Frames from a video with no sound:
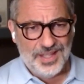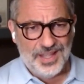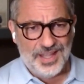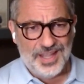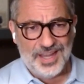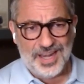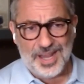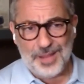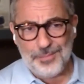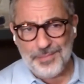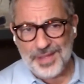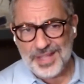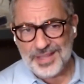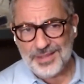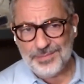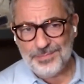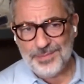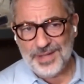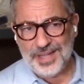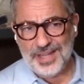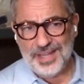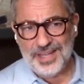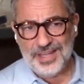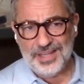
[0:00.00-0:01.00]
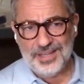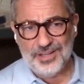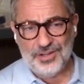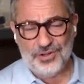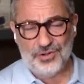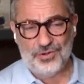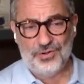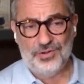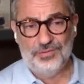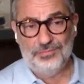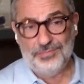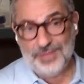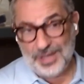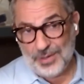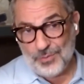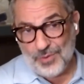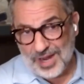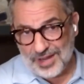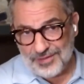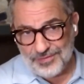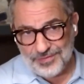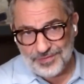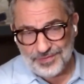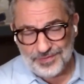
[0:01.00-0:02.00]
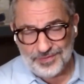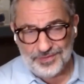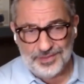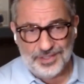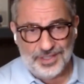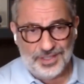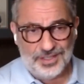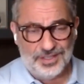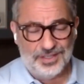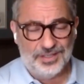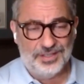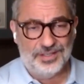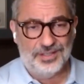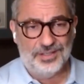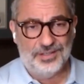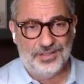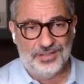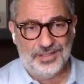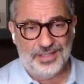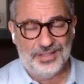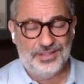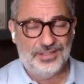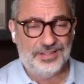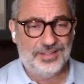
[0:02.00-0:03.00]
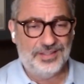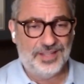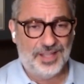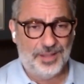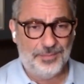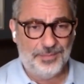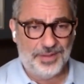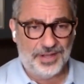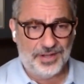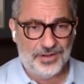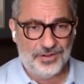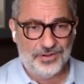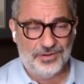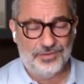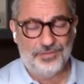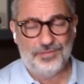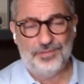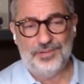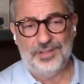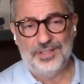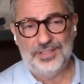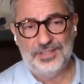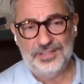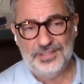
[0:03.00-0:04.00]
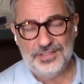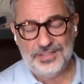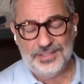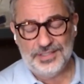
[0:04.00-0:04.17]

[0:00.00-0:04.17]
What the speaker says: And I met my wife, at the time, my girlfriend.